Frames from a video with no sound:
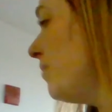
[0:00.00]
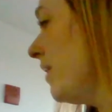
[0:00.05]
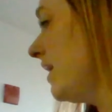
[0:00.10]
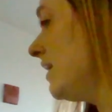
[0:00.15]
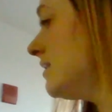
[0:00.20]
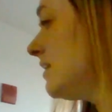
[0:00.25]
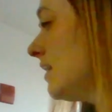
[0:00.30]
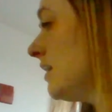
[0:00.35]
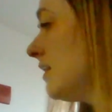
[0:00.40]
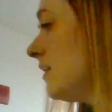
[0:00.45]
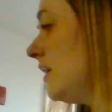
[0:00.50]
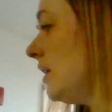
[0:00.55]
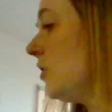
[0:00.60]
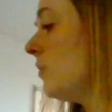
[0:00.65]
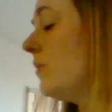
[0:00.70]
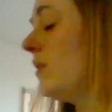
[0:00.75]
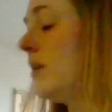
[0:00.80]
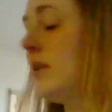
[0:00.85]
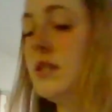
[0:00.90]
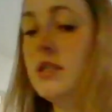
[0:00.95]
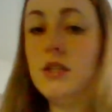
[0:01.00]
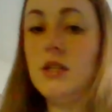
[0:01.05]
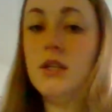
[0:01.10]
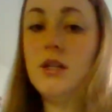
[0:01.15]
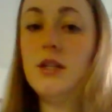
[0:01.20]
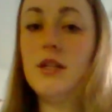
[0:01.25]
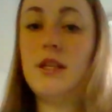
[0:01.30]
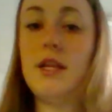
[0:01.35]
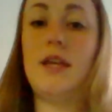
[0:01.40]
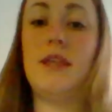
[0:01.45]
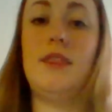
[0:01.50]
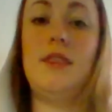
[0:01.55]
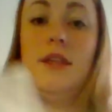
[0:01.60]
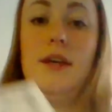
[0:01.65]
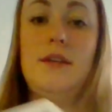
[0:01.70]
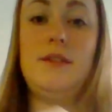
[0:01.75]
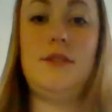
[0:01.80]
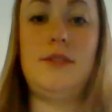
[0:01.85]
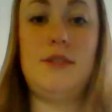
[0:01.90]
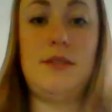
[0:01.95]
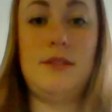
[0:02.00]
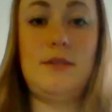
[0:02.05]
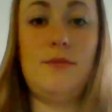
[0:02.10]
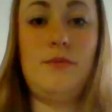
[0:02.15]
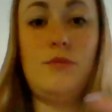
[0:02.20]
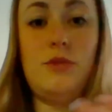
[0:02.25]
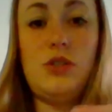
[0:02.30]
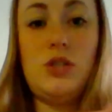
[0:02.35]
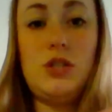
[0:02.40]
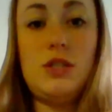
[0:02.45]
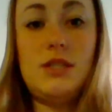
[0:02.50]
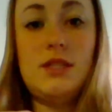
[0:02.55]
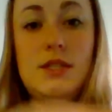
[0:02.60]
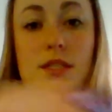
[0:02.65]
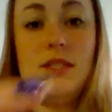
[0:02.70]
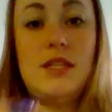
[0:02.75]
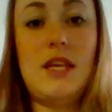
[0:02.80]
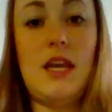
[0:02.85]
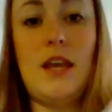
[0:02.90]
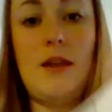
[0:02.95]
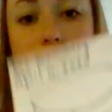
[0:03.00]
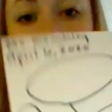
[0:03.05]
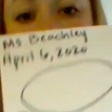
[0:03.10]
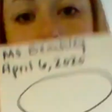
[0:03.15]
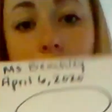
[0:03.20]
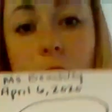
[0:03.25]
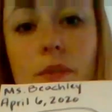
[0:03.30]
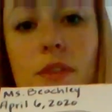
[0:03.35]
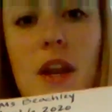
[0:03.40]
basically going to look like this, which is the same paper